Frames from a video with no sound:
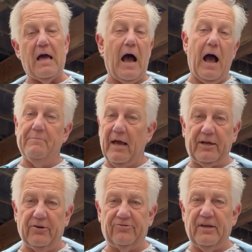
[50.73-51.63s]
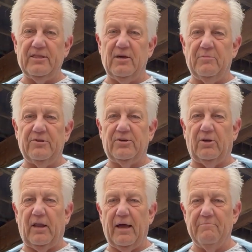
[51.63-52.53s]
I'm not going to send them
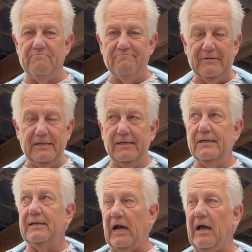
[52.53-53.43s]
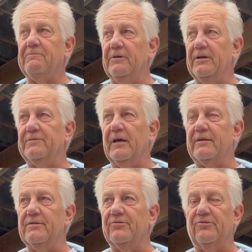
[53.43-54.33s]
until I'm confident
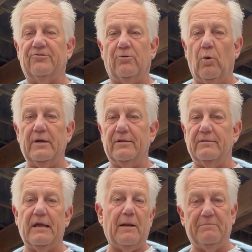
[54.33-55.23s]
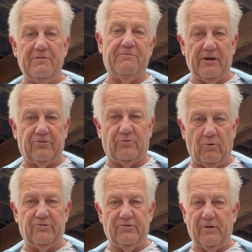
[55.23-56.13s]
that this is going to not be fixed,
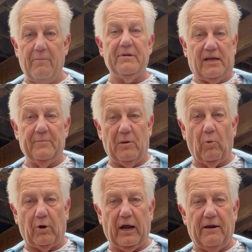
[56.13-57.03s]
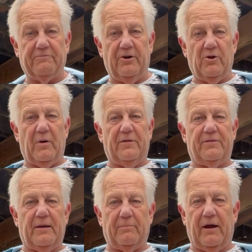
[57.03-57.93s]
which I'm becoming more confident about
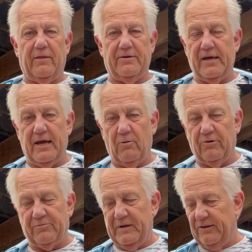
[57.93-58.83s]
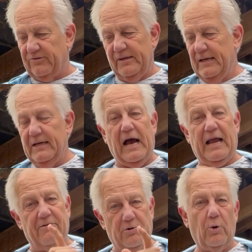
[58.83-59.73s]
that by the day, which means I
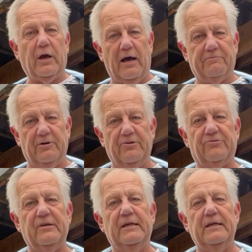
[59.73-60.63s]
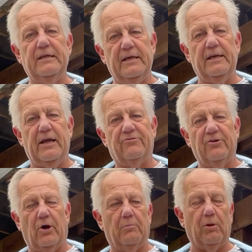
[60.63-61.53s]
have no confidence in
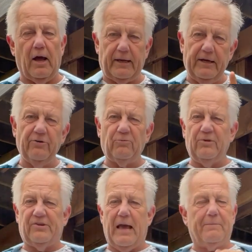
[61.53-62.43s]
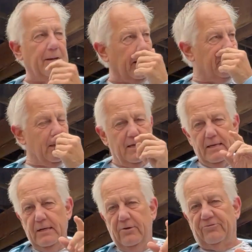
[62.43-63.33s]
H&R Block. And here's what's happening.
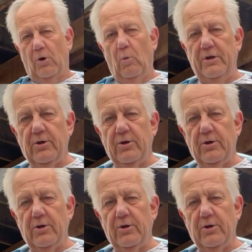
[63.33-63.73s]
So when you